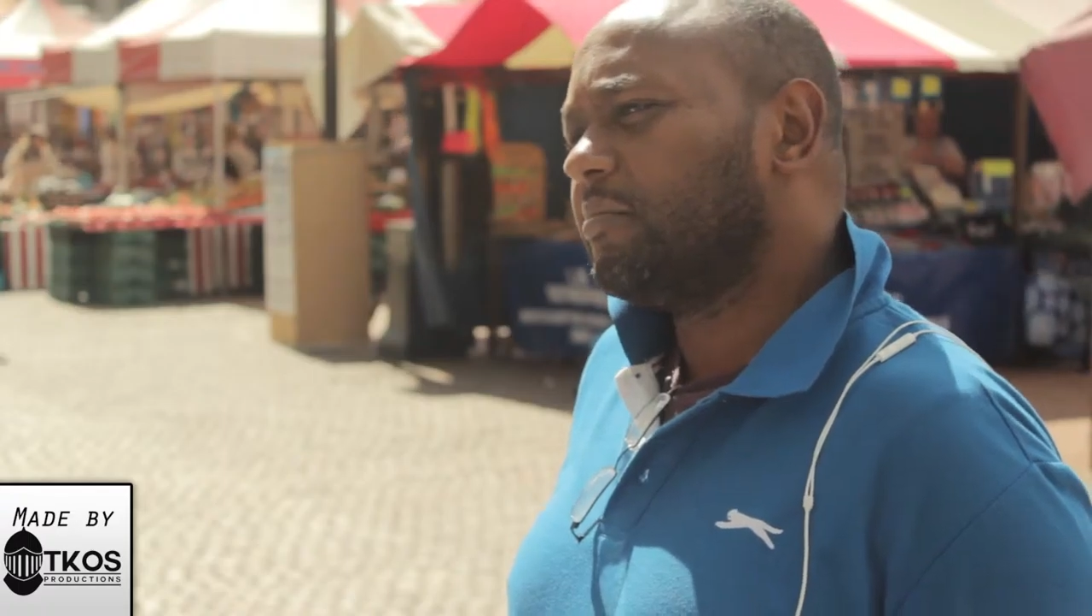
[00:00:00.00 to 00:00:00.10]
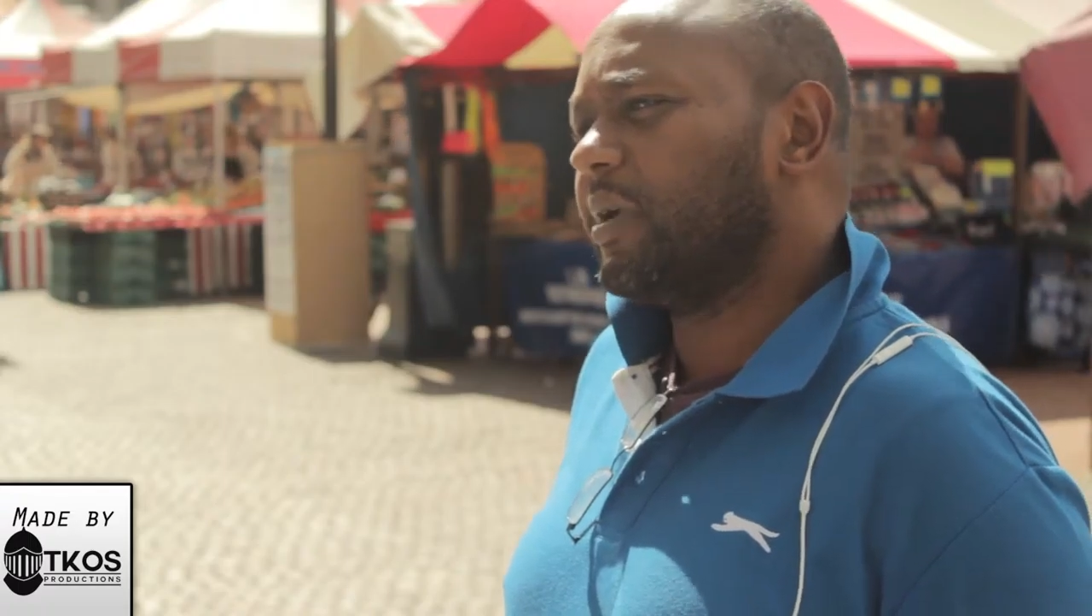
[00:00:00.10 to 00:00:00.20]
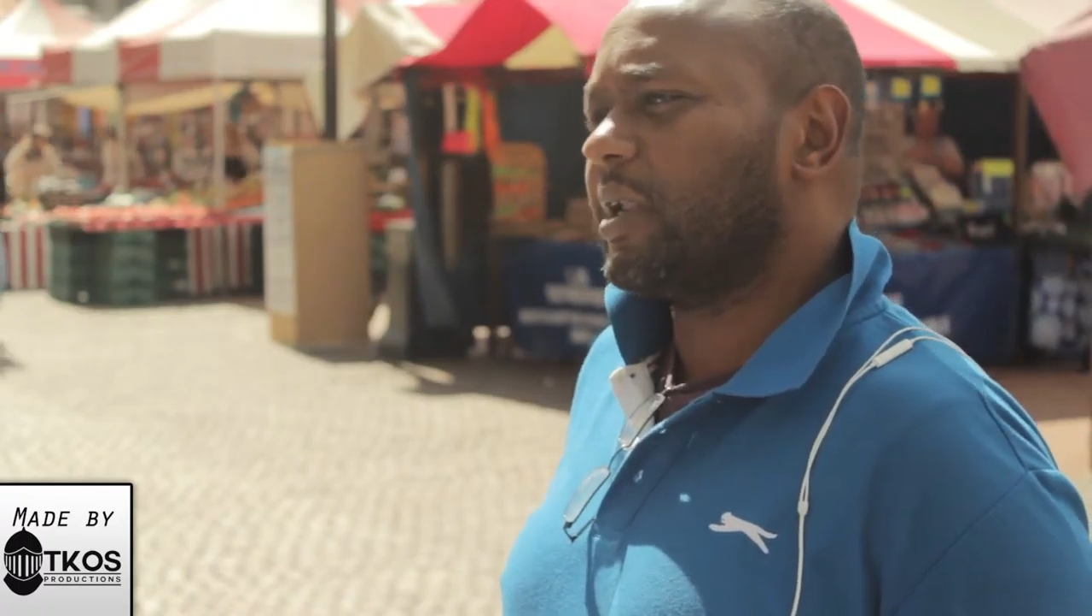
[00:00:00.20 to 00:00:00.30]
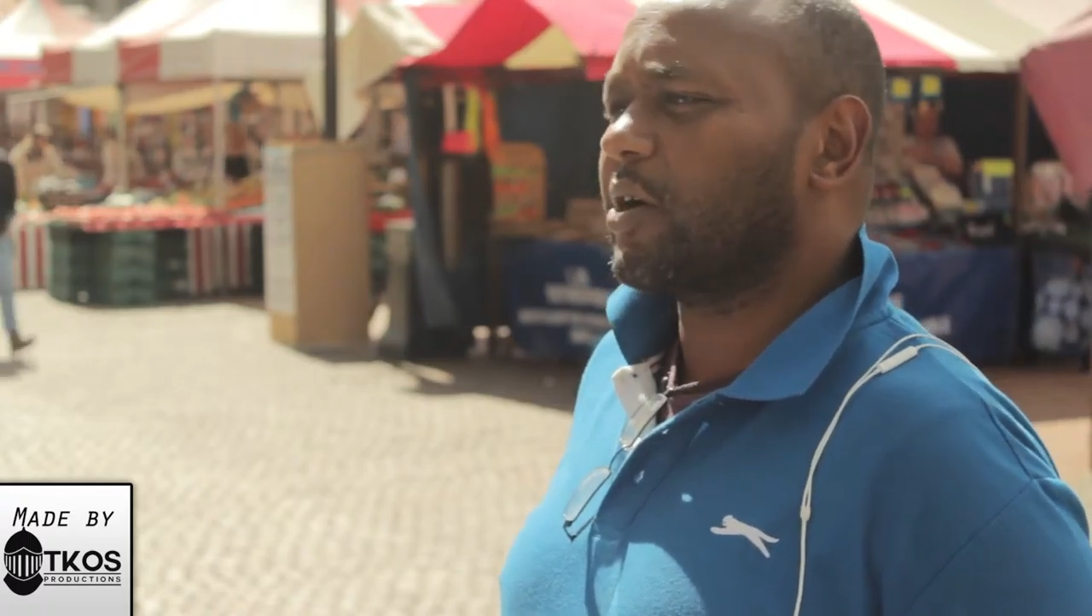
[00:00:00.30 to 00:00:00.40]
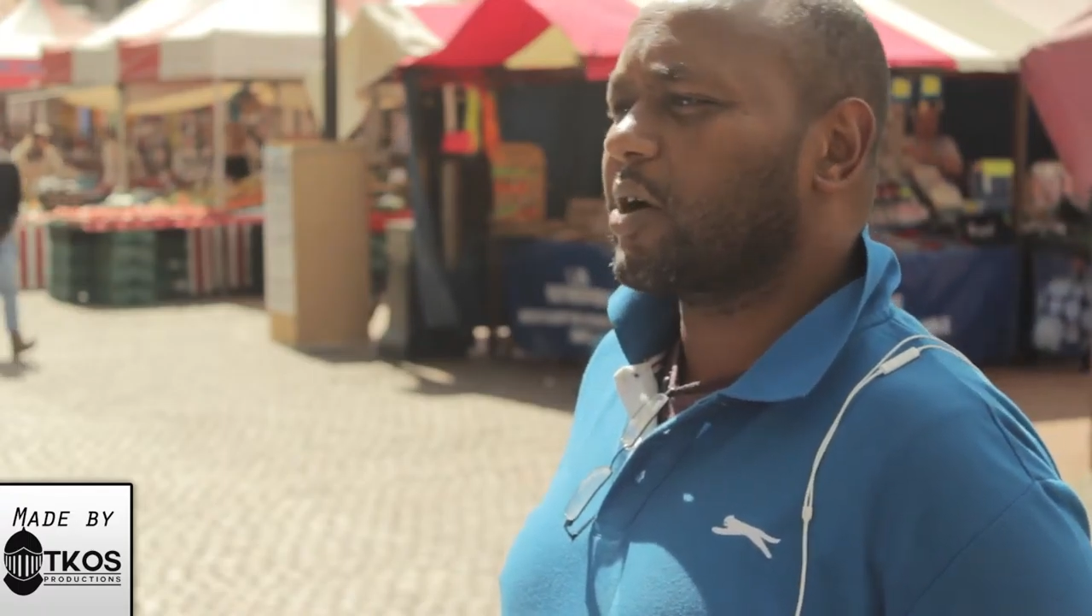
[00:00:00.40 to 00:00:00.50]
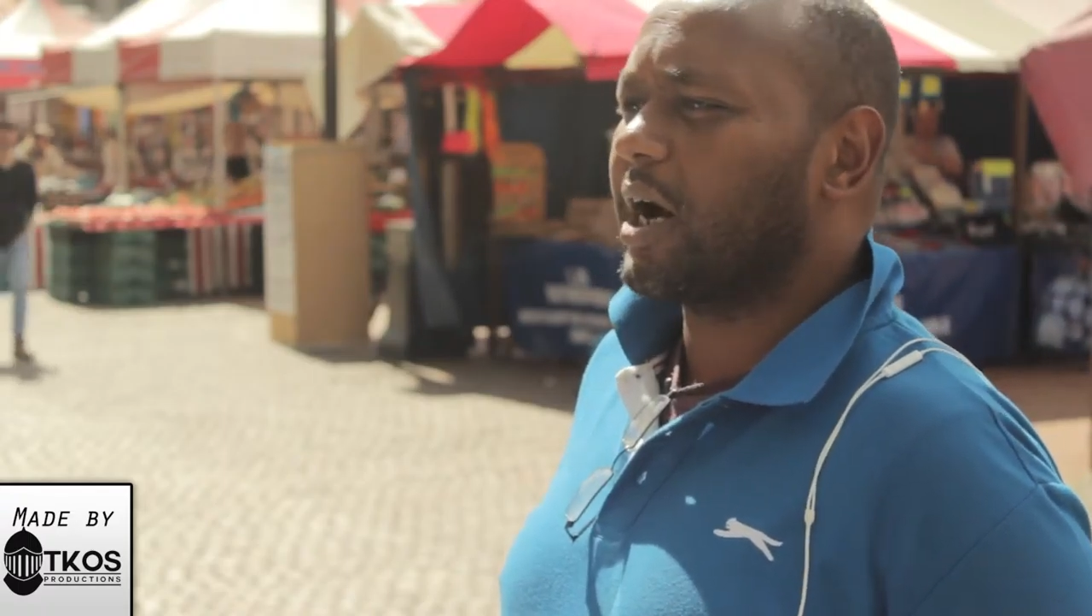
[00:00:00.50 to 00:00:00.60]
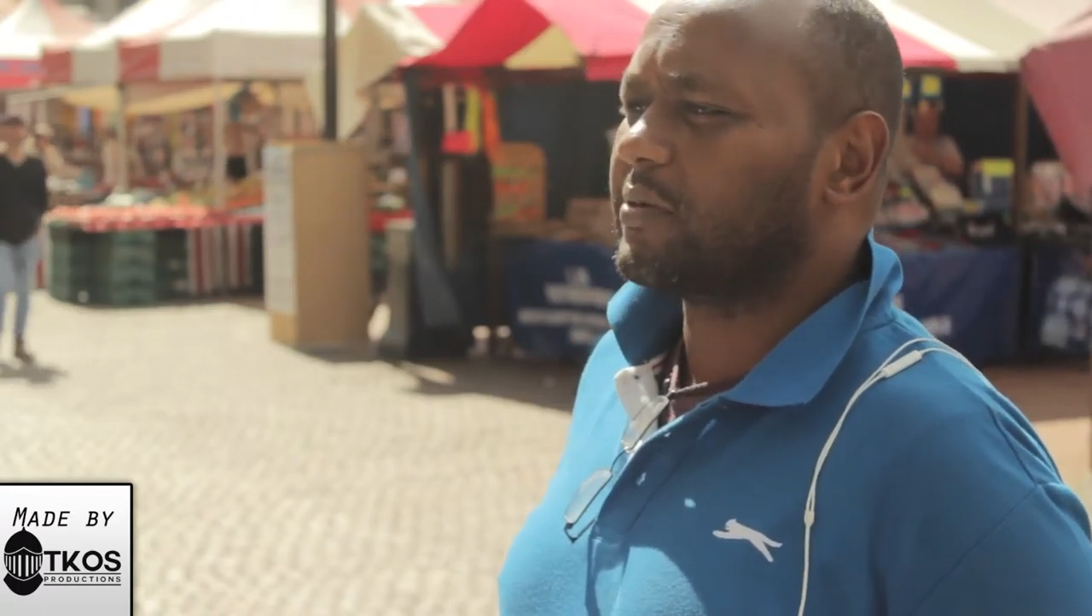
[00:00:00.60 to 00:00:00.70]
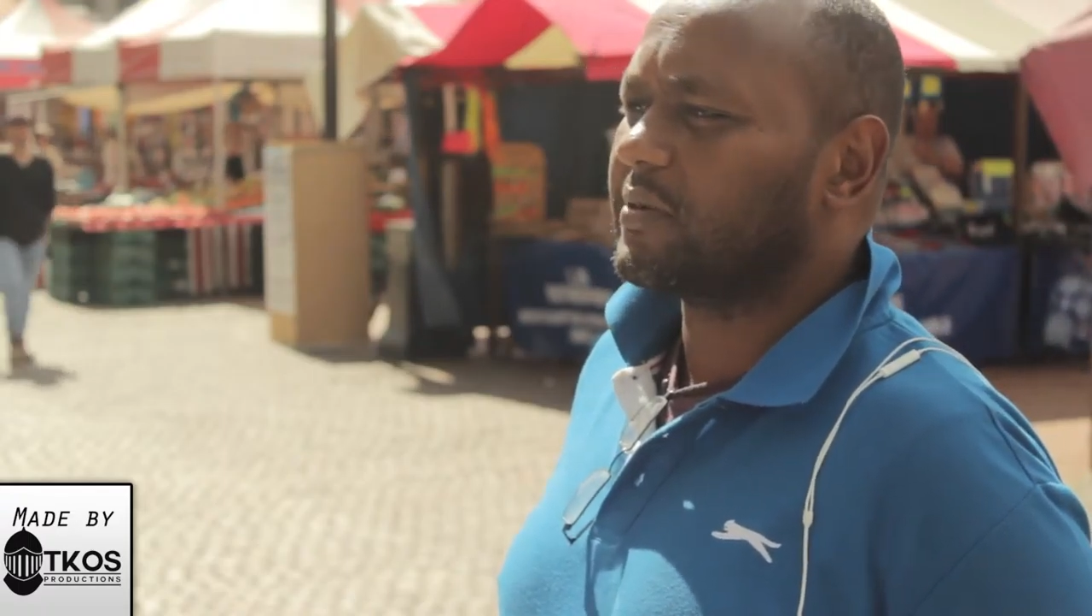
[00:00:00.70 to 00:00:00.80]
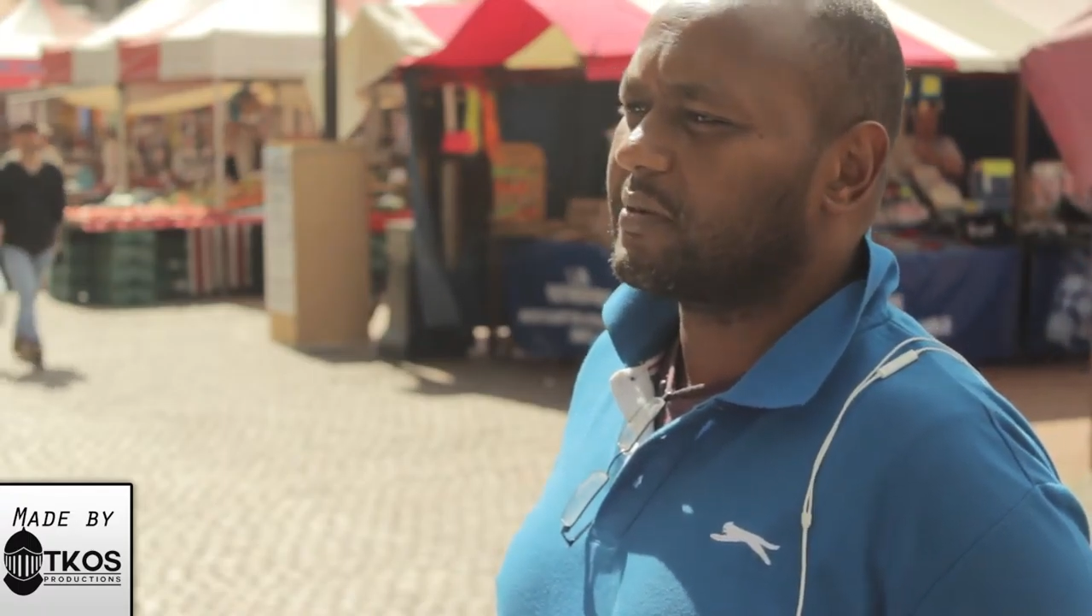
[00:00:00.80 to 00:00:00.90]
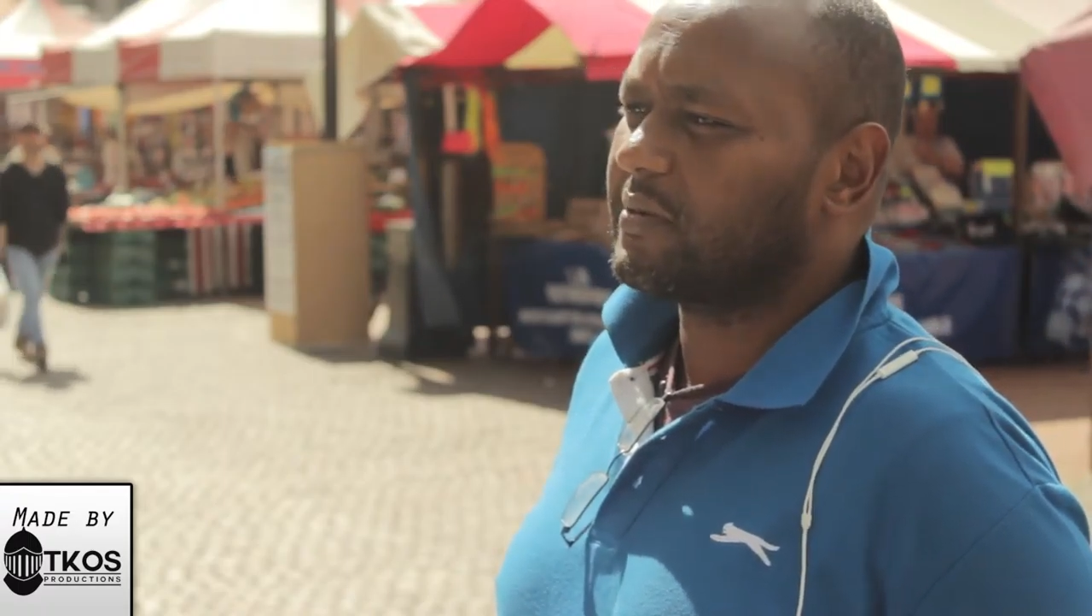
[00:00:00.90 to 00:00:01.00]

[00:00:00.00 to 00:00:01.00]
be a lookout,